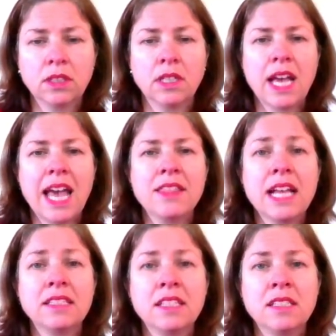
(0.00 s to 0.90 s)
And
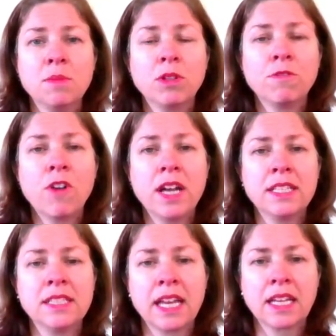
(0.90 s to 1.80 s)
that's as simplified
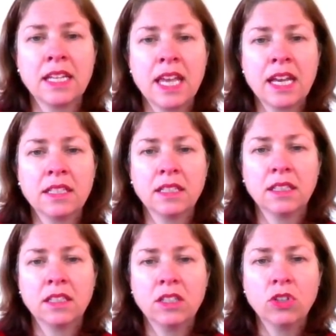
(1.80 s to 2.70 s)
as that can get.
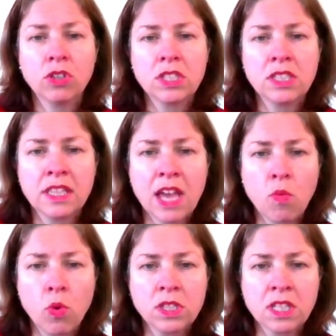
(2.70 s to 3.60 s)
Notice that that
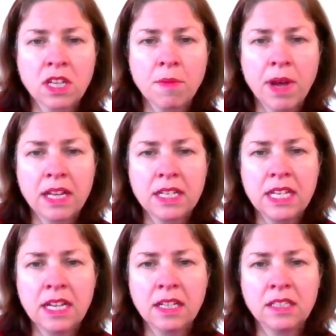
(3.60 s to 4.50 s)
was the command
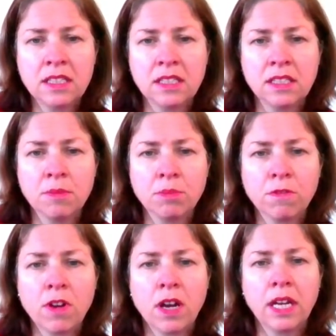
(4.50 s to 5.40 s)
here to
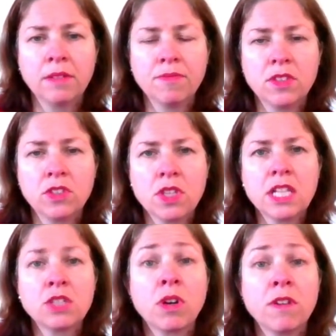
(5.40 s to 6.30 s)
simplify. So
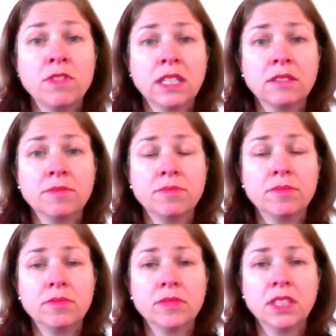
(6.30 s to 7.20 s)
that's what I've done.
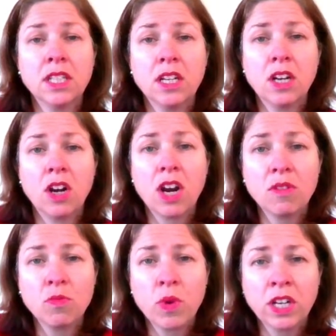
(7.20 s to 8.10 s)
All right,
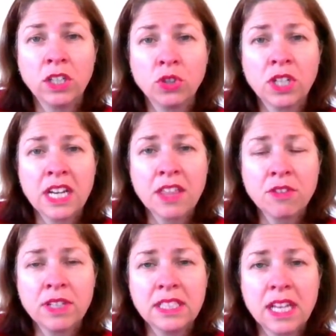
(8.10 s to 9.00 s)
we're going to look at another
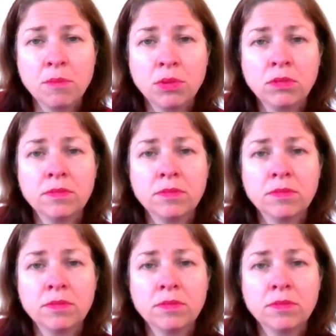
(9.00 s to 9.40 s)
example.